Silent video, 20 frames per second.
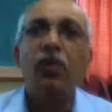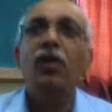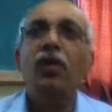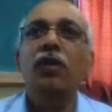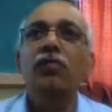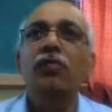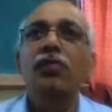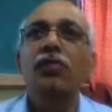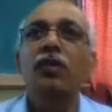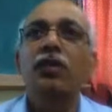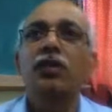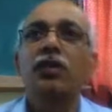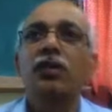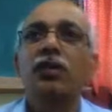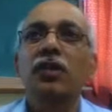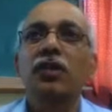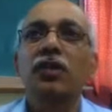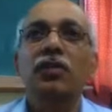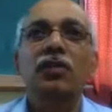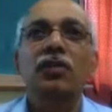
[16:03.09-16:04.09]

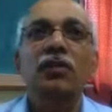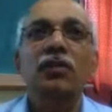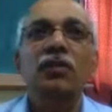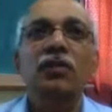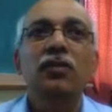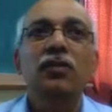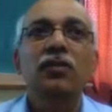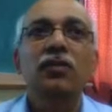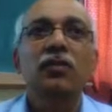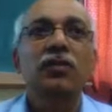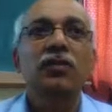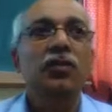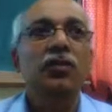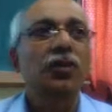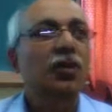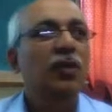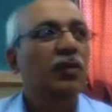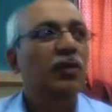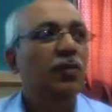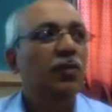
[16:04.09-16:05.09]
conversion
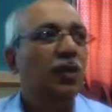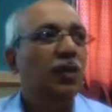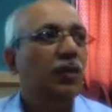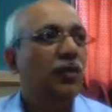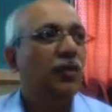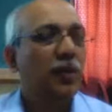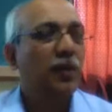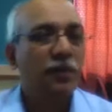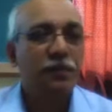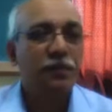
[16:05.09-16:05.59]
or whatever.